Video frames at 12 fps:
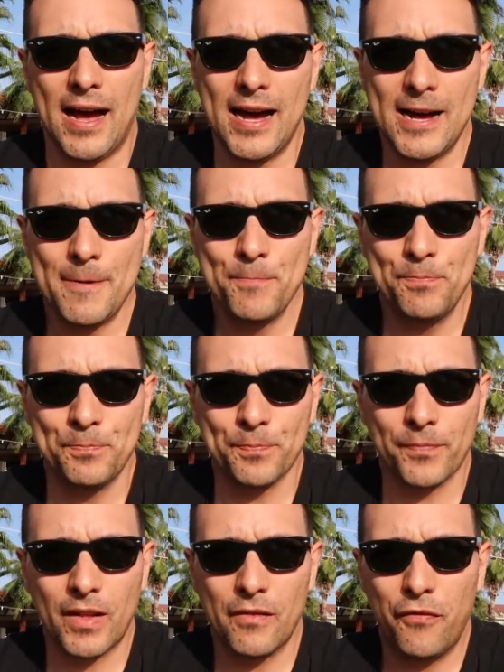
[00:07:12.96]
Um,
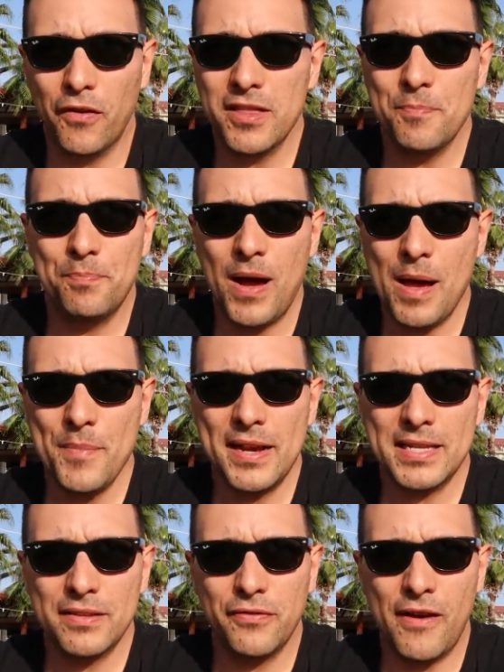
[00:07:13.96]
for the
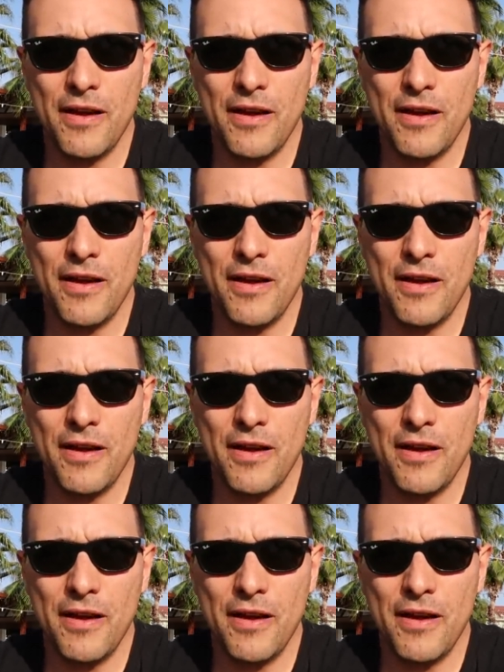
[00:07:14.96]
Pimax